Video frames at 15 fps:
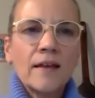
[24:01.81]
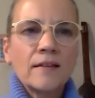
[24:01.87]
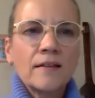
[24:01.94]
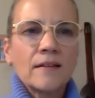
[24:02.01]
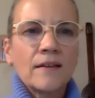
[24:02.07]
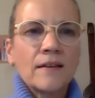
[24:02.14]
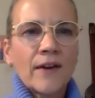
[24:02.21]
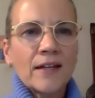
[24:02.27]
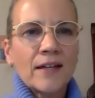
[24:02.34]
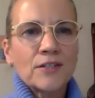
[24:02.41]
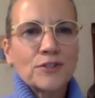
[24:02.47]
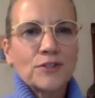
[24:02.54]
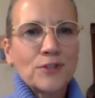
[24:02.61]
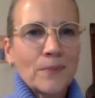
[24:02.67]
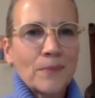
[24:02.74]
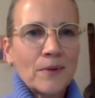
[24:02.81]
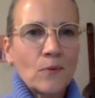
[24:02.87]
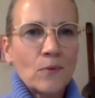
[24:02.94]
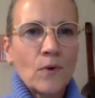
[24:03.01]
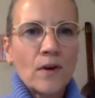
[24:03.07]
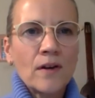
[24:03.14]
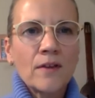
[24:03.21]
and if I can just jump
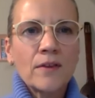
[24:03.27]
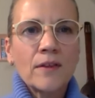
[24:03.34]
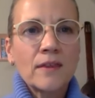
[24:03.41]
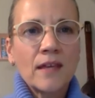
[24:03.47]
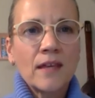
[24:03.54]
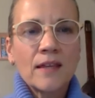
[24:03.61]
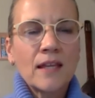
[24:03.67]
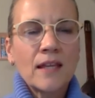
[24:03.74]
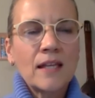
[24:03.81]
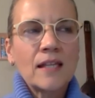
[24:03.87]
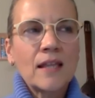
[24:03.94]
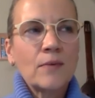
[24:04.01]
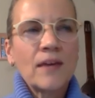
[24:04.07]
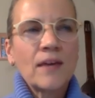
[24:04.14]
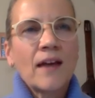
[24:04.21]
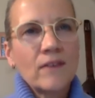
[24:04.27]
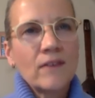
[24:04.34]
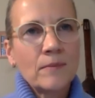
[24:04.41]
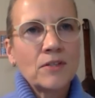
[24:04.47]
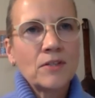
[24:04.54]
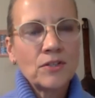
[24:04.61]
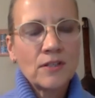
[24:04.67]
in, one other thing that, that we
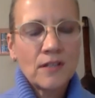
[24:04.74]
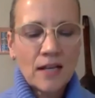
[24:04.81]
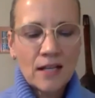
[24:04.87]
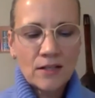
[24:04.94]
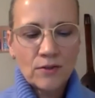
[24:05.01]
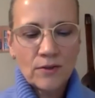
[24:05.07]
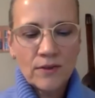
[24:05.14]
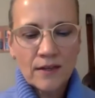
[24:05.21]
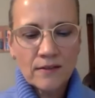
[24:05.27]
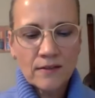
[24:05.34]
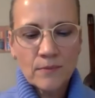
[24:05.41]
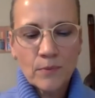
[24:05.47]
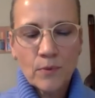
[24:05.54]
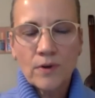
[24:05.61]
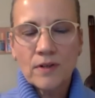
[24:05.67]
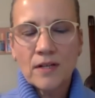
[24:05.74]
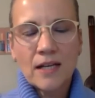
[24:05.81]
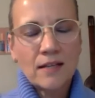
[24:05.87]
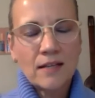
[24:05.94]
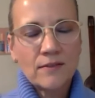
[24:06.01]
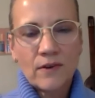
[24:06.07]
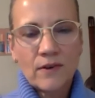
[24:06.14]
haven't mentioned that I do think is important,
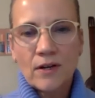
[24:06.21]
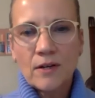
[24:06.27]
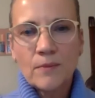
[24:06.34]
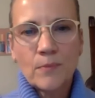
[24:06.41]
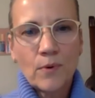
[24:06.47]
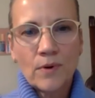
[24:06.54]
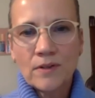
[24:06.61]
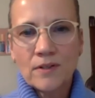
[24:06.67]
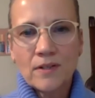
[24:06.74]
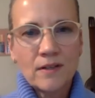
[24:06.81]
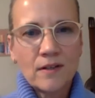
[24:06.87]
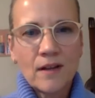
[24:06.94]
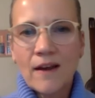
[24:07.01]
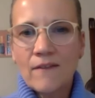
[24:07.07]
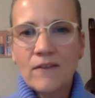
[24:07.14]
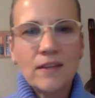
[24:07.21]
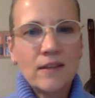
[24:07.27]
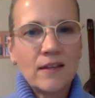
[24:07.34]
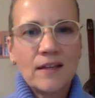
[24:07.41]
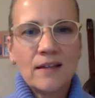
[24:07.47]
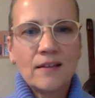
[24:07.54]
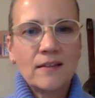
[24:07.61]
and it's very important to
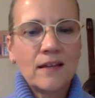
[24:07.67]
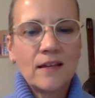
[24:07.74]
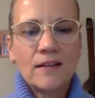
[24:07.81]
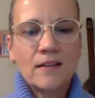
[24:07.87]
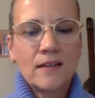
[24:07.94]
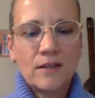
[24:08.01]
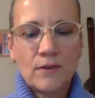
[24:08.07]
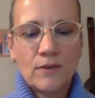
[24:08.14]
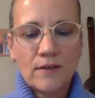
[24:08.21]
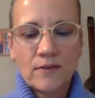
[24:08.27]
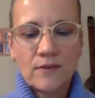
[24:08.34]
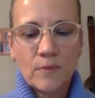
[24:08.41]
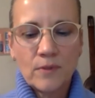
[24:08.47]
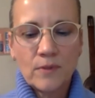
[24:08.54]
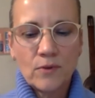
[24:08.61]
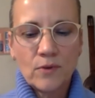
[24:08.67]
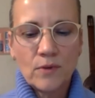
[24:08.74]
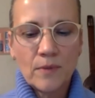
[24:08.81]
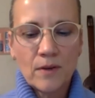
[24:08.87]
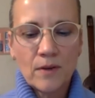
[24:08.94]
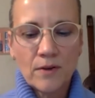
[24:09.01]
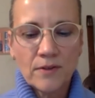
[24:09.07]
everything that, that you guys have been doing,
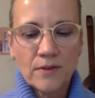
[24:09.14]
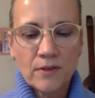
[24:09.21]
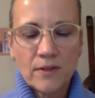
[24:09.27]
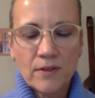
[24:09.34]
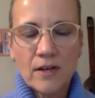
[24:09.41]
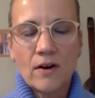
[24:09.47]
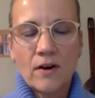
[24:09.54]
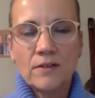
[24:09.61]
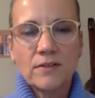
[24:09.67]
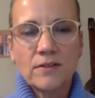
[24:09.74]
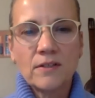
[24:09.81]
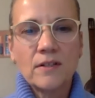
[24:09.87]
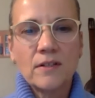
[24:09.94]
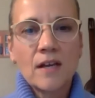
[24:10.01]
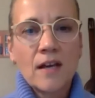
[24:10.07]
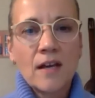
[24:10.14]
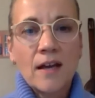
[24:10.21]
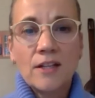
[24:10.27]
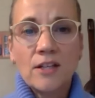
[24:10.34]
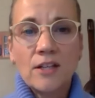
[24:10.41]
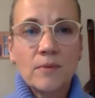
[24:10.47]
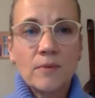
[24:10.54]
but also the arts and,
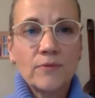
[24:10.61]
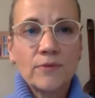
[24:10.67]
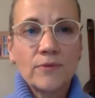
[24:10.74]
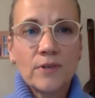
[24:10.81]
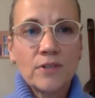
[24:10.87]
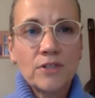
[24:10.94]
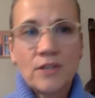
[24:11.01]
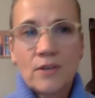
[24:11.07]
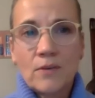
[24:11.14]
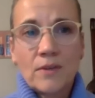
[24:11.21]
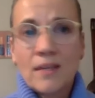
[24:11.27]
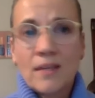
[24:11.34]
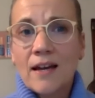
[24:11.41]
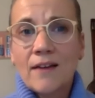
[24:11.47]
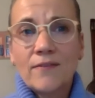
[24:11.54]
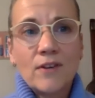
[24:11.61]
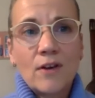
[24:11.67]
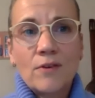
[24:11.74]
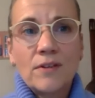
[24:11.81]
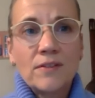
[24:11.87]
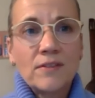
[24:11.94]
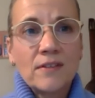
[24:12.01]
and human flourishing. One thing I've
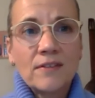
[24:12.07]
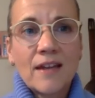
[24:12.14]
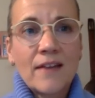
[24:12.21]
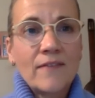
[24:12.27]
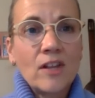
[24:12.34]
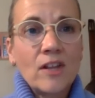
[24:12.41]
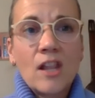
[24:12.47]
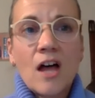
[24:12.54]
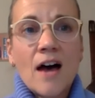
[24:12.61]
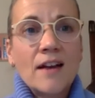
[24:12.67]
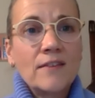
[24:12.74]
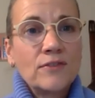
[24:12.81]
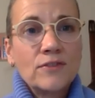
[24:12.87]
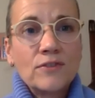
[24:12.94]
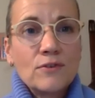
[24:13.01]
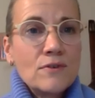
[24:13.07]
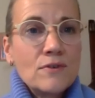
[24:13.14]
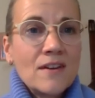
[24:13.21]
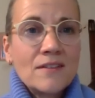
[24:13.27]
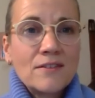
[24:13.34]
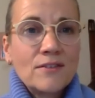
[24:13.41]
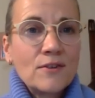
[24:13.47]
noticed is I have a lot of
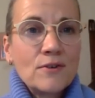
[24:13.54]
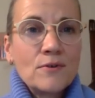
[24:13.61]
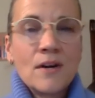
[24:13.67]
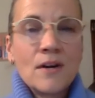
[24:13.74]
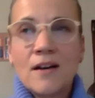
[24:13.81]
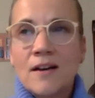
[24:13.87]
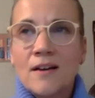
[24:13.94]
students who,